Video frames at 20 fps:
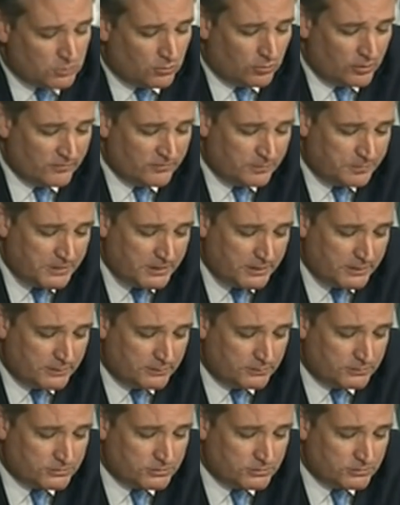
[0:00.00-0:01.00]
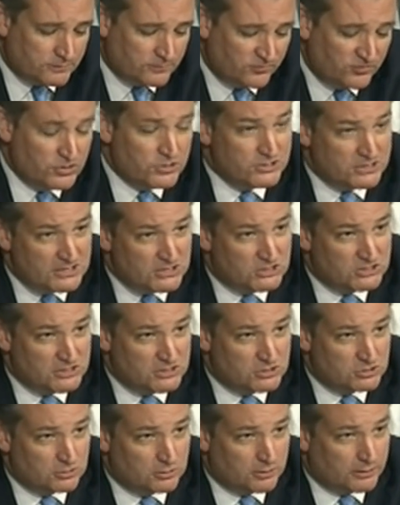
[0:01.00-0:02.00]
Court of Appeals for the
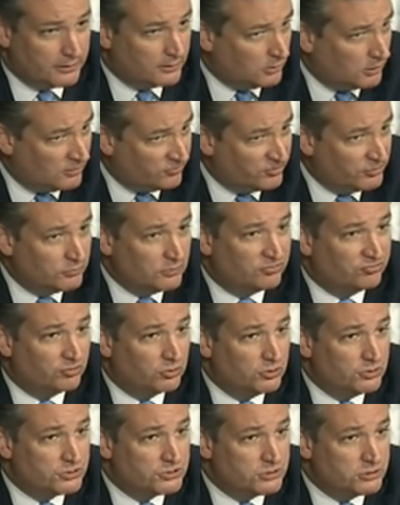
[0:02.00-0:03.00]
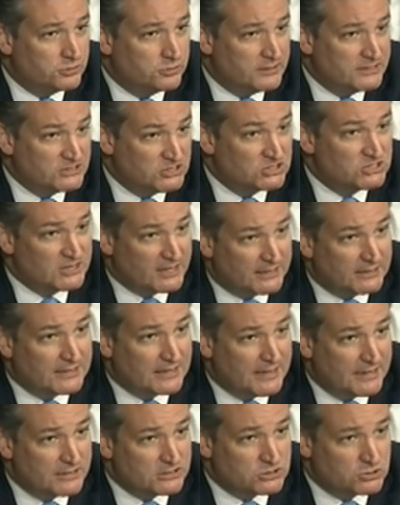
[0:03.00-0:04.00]
D.C. Circuit, often referred to as the second
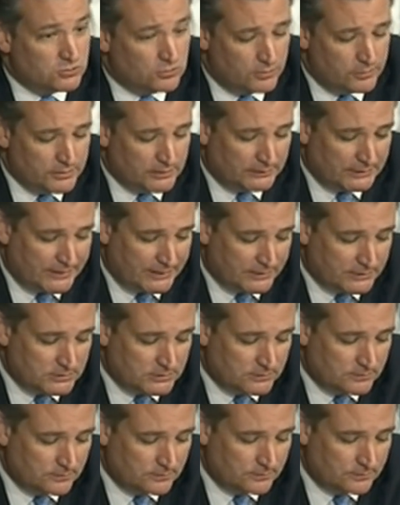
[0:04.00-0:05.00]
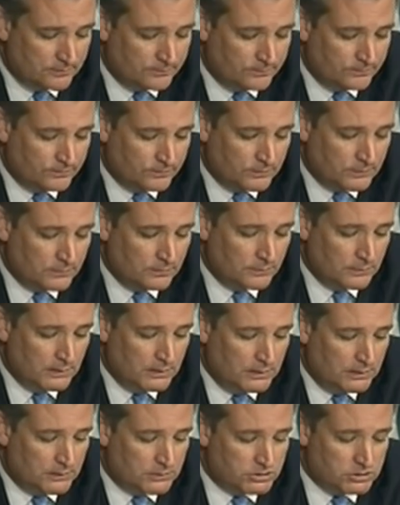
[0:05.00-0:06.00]
highest court in the land.
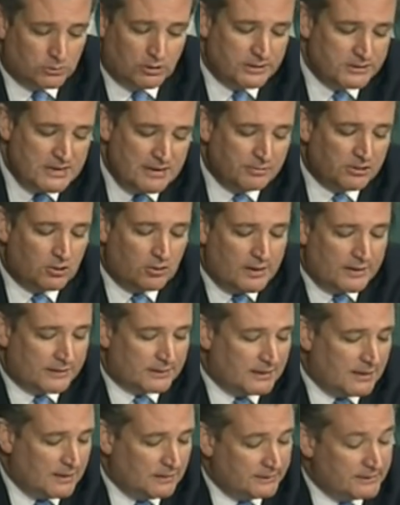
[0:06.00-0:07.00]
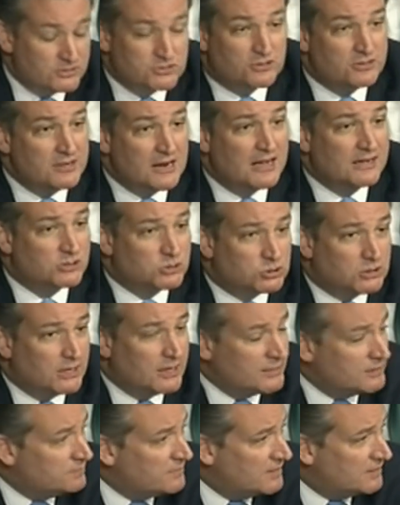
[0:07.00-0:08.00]
So our Democratic colleagues are not
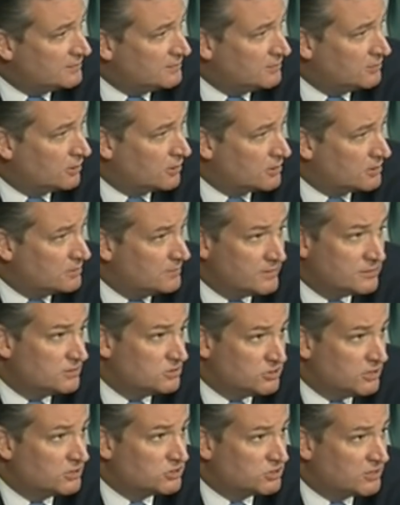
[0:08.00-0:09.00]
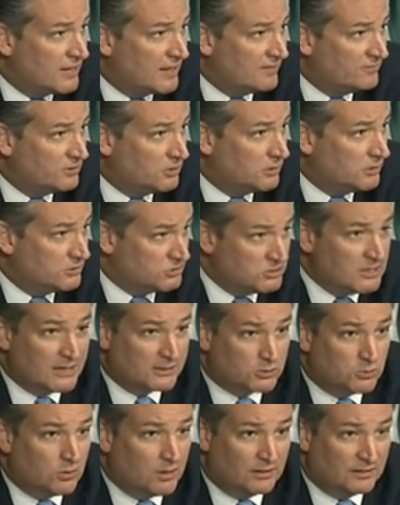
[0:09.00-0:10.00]
trying to make the argument that Judge Kavanaugh is
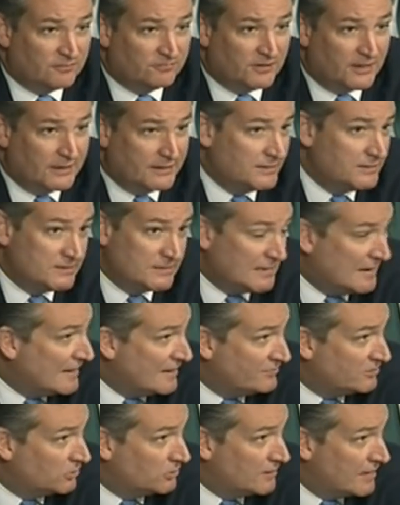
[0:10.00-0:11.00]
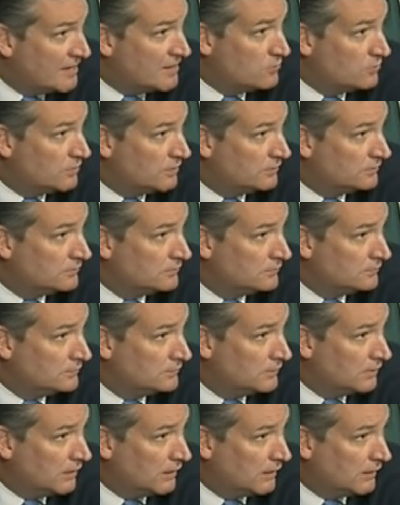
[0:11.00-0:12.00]
not qualified. Indeed, I haven't heard anyone
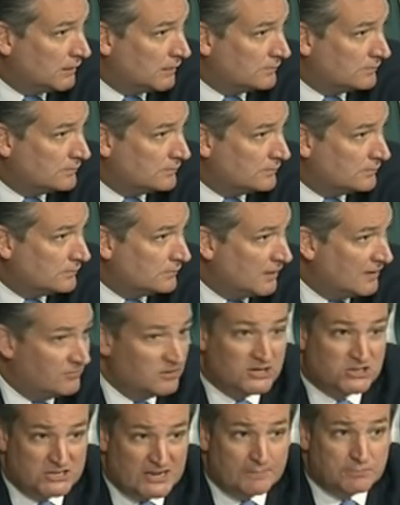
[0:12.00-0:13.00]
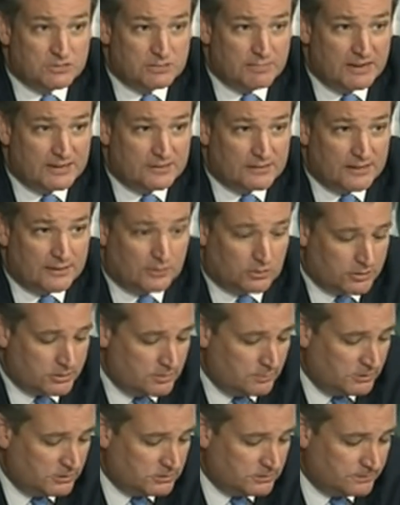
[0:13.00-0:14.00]
even attempt to make that
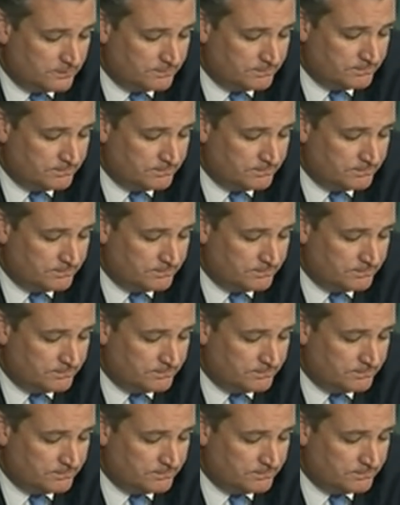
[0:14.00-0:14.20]
argument.